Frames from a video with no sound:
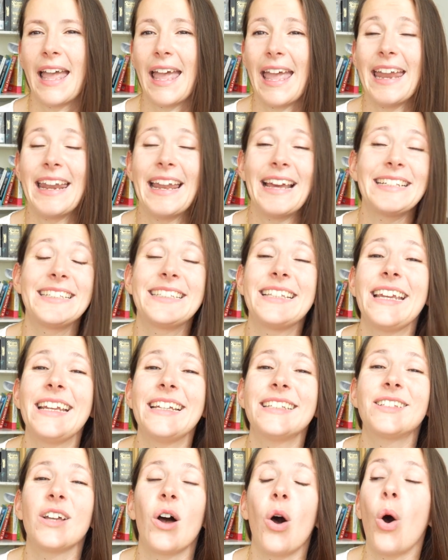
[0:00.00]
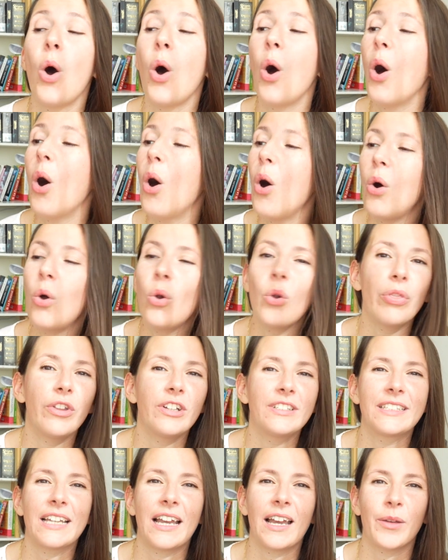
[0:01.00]
And I say it all
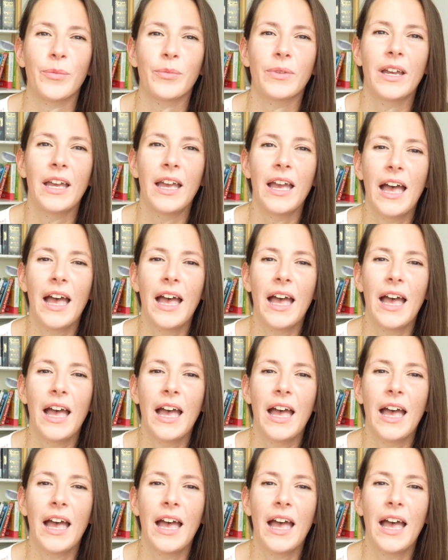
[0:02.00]
the time.